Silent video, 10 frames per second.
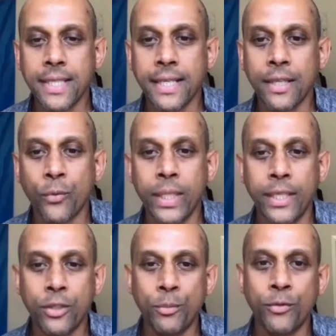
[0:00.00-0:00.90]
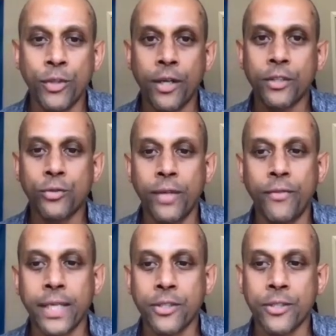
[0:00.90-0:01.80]
saying that we need to move along three
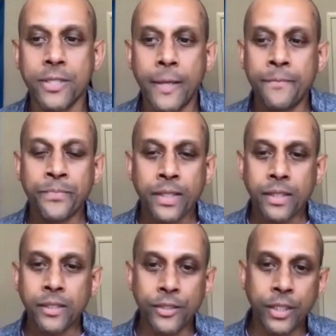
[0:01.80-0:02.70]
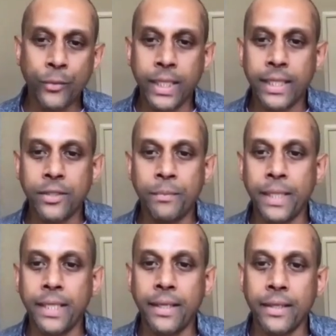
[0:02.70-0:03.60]
vectors clearly we need to
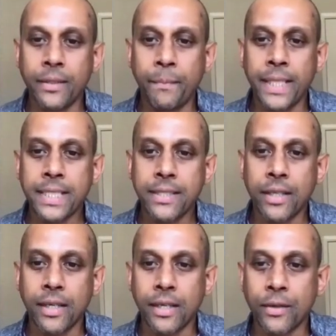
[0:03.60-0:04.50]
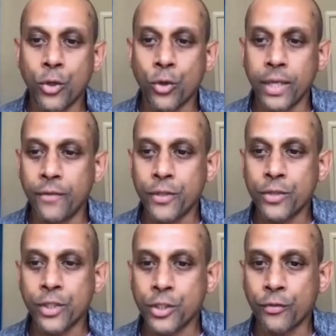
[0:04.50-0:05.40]
be the best uh, core
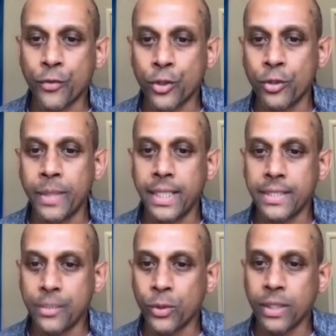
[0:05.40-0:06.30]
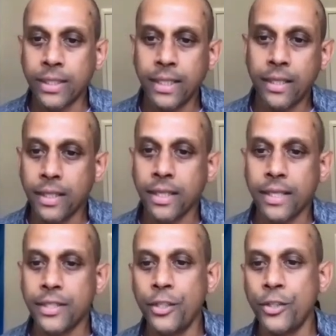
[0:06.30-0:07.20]
infrastructure for Kubernetes, and we'll
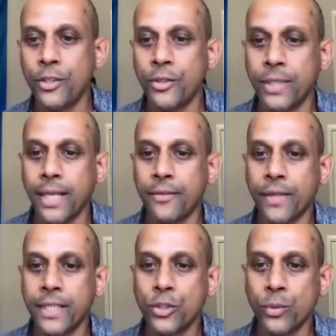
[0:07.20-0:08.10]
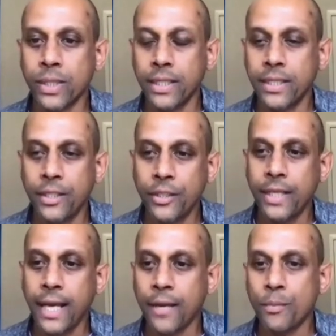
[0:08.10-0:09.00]
continue to do that, right? So we'll continue
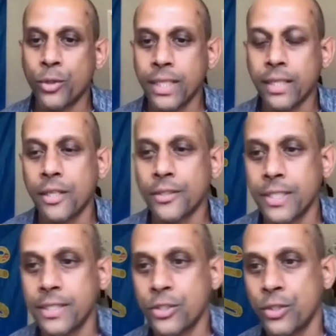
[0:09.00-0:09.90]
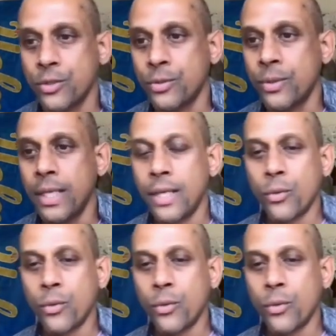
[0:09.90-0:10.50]
to add more technologies to